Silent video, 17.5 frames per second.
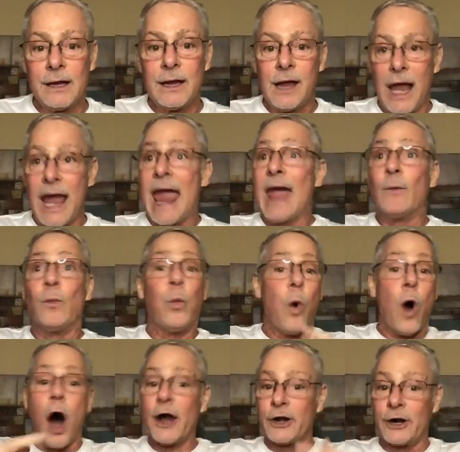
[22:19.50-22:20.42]
All right?
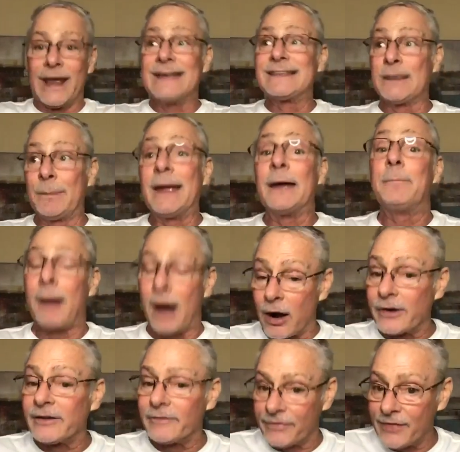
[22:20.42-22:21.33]
And water
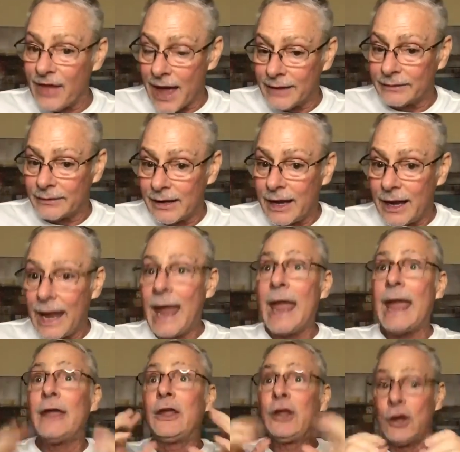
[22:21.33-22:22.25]
is a big part of
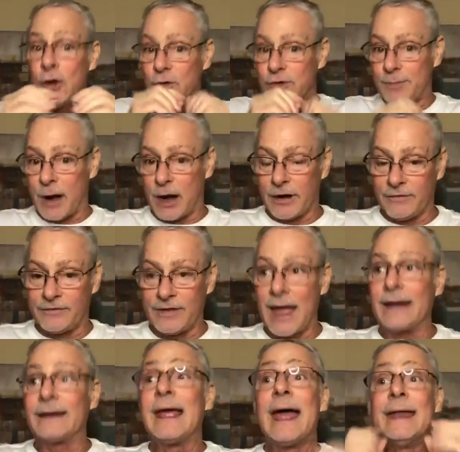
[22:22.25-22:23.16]
that, a
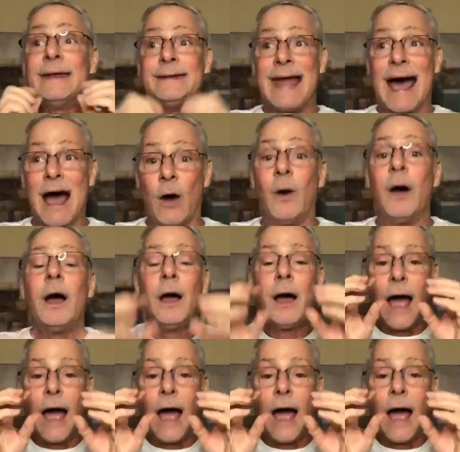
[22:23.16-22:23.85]
huge part of that.